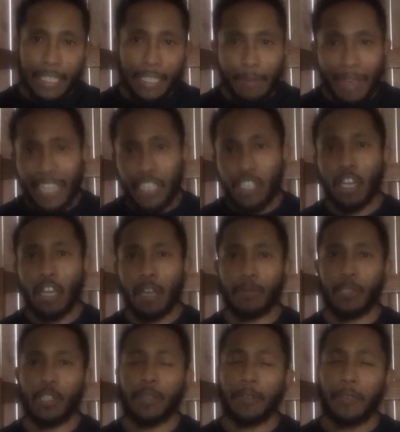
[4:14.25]

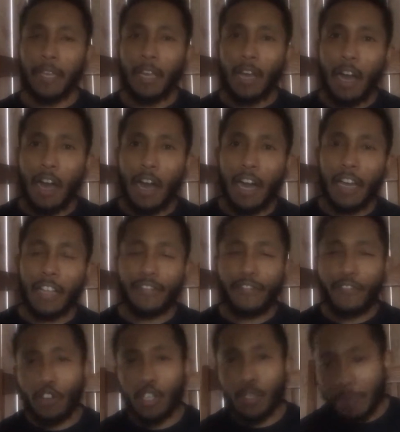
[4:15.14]
matchups, the
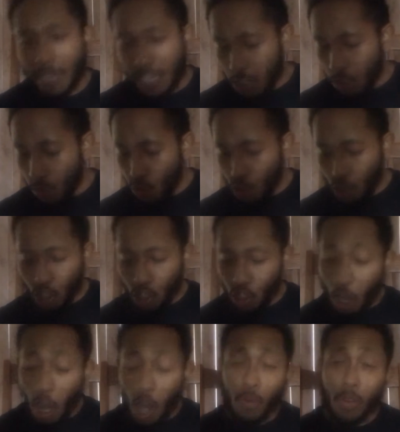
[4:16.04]
first matchup we're going to
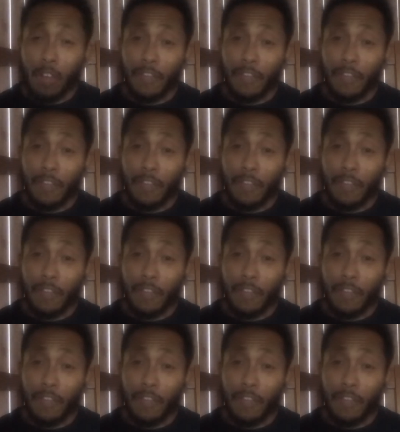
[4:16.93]
start with